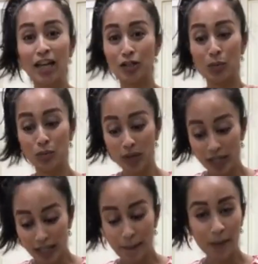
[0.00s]
So
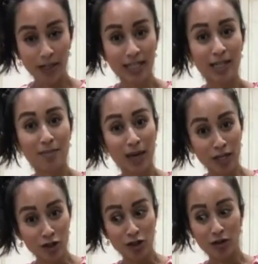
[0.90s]
really important to
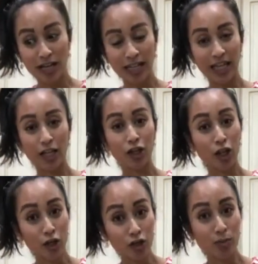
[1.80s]
make sure you're getting
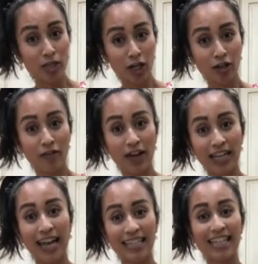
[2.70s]
those particular
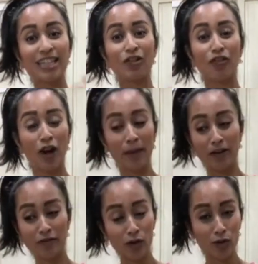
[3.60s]
fatty acids from
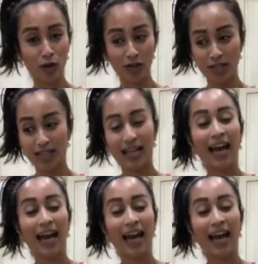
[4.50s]
our food sources,